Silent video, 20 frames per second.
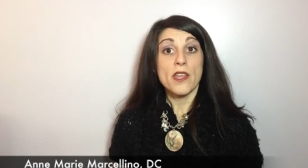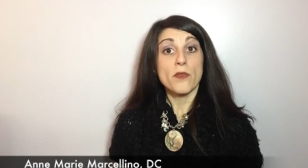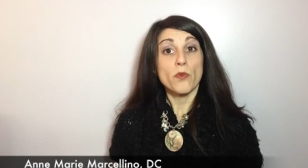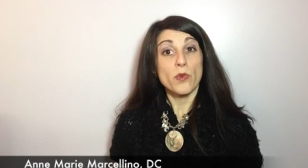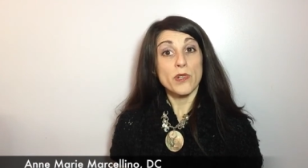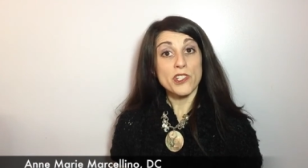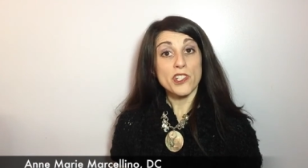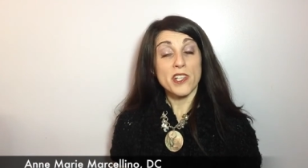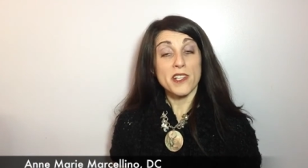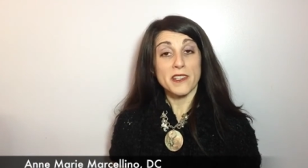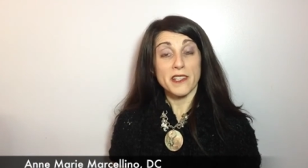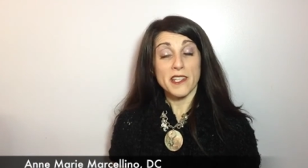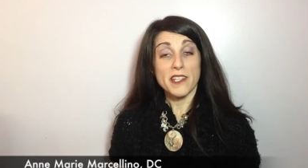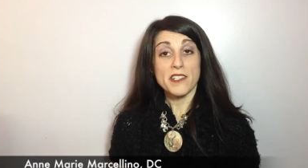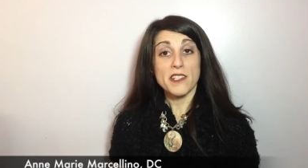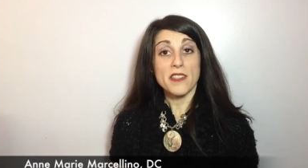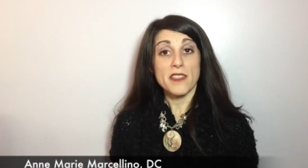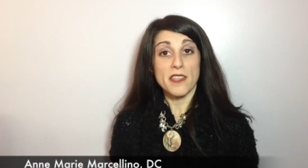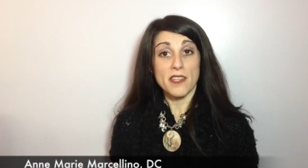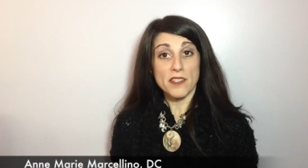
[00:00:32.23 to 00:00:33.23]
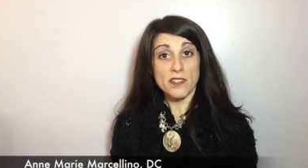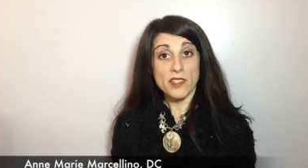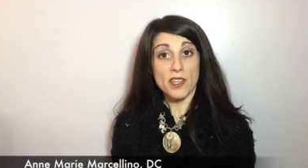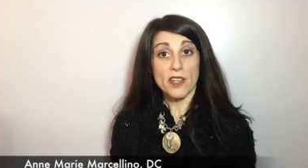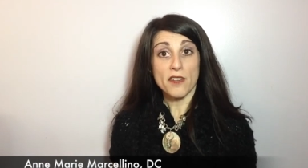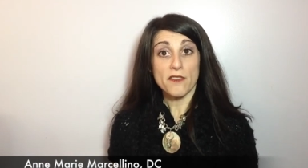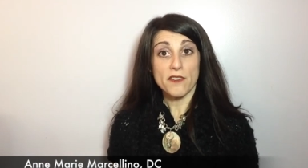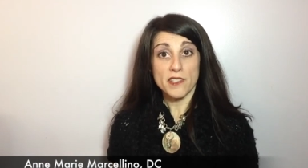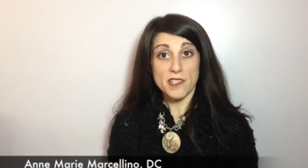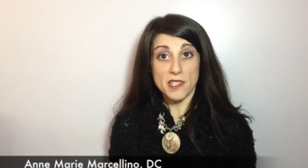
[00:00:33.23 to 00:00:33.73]
which can lead to things
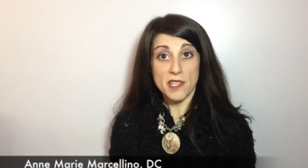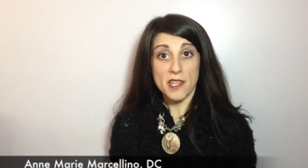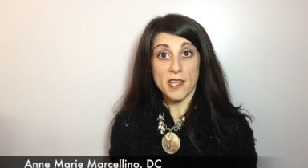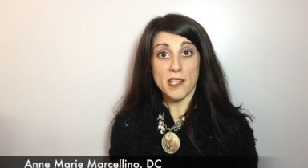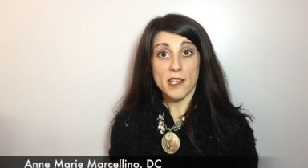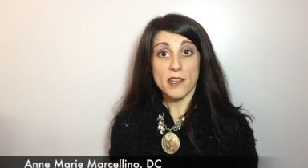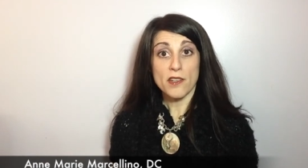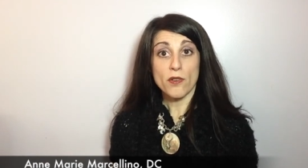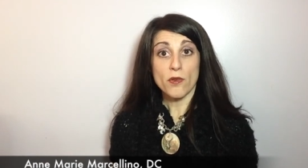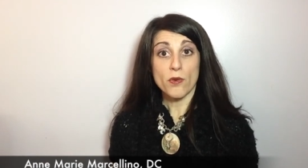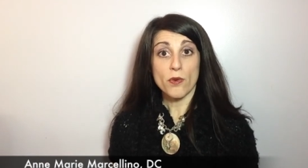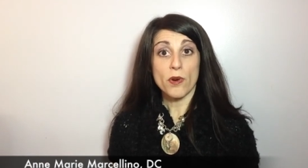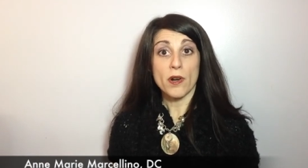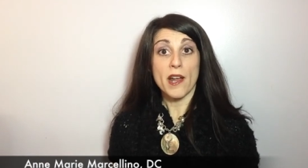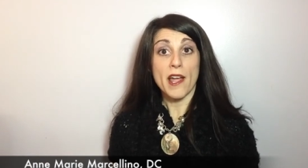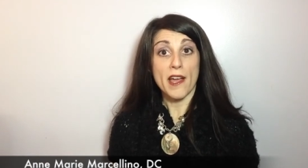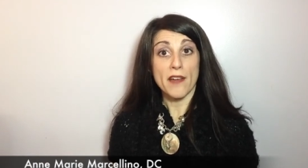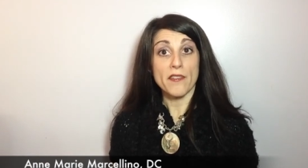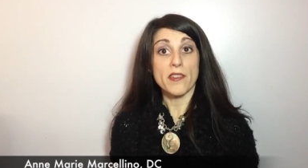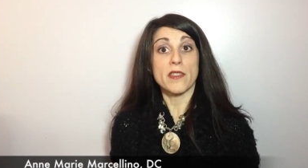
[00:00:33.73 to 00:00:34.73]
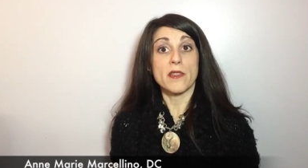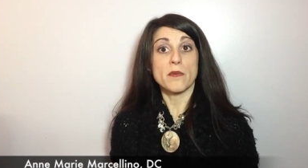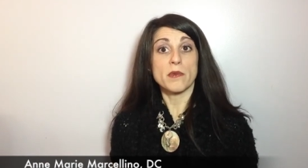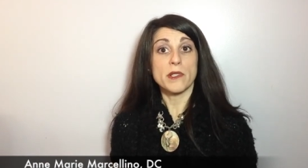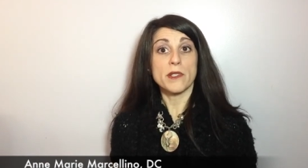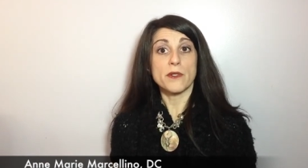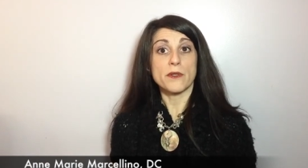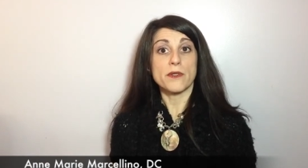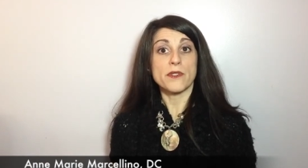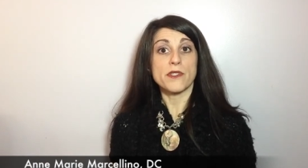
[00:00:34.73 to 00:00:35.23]
like fatigue or having the
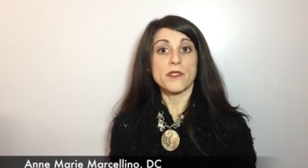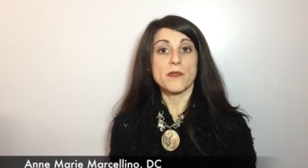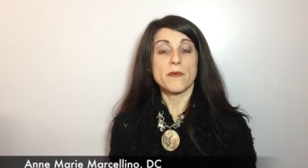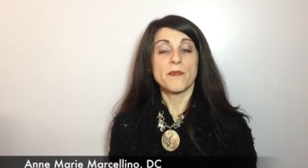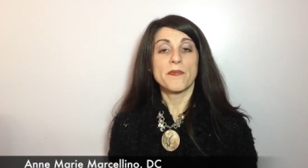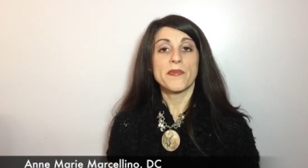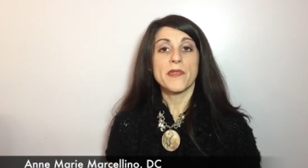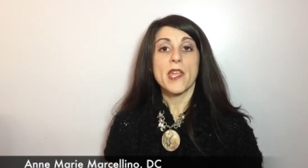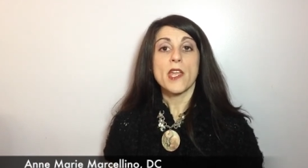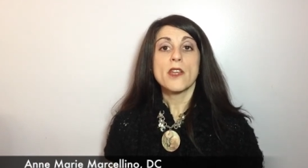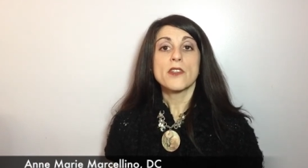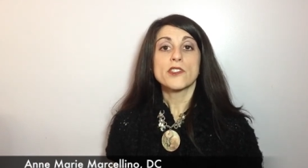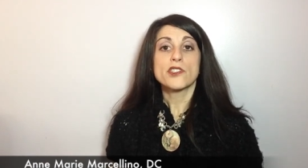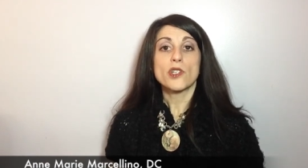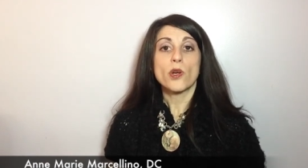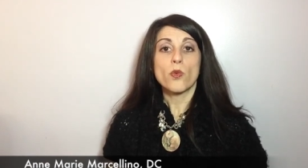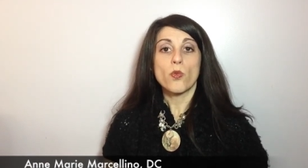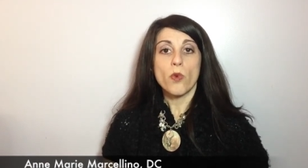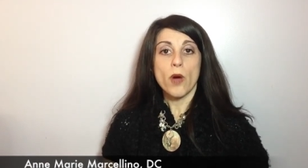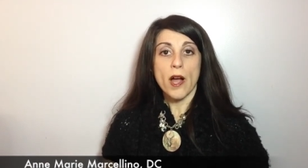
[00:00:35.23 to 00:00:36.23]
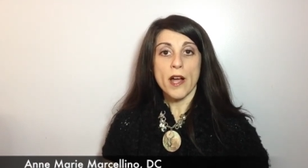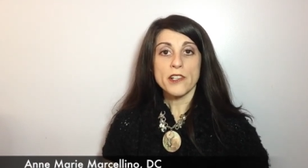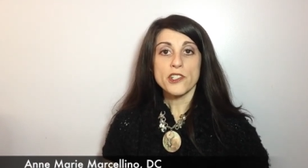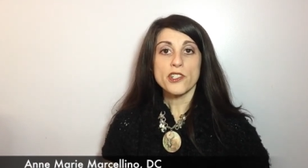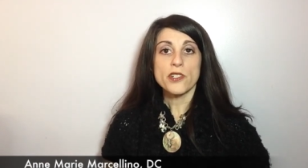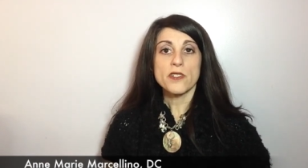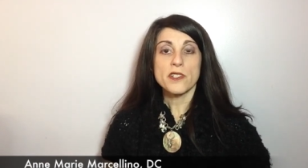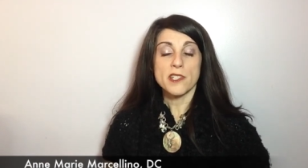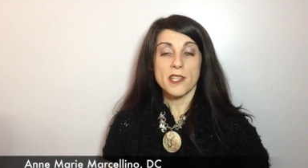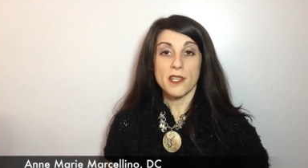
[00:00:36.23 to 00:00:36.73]
blues. So
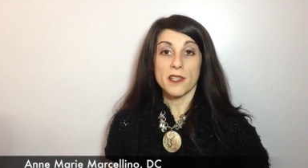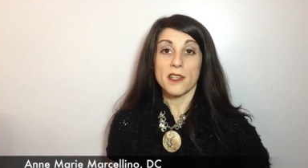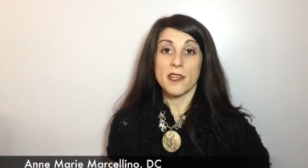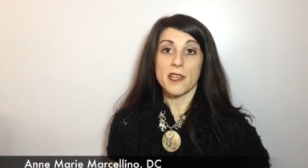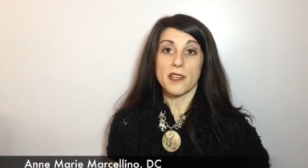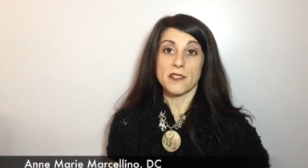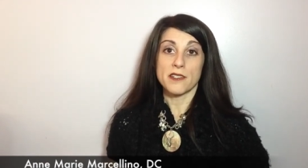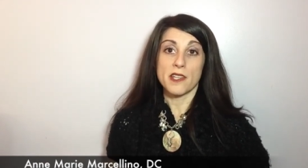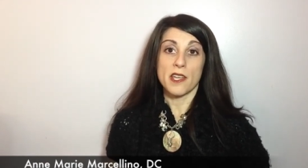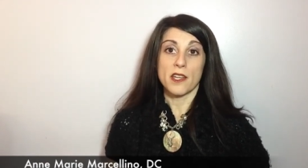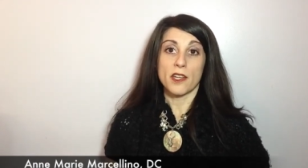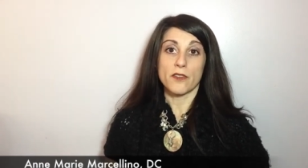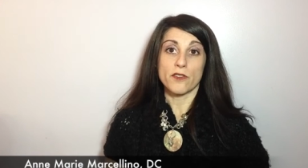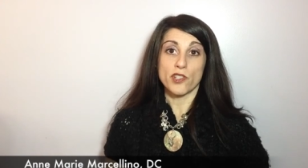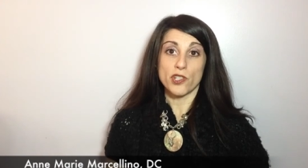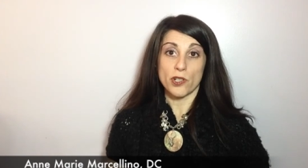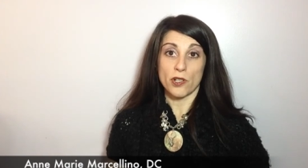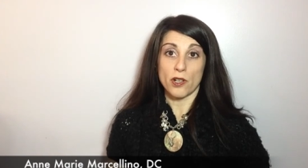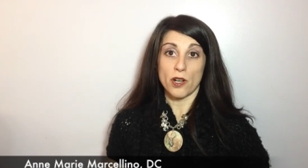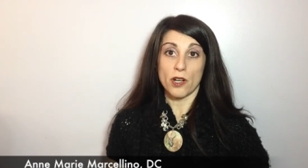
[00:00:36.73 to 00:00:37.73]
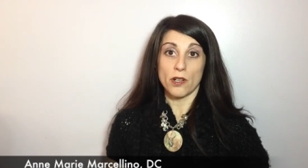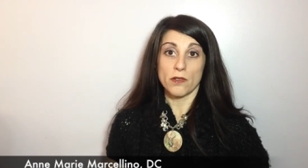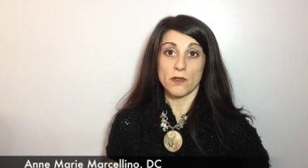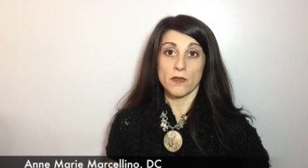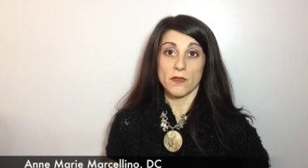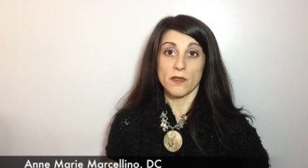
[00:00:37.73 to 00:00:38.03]
watch your daily intake of sugar.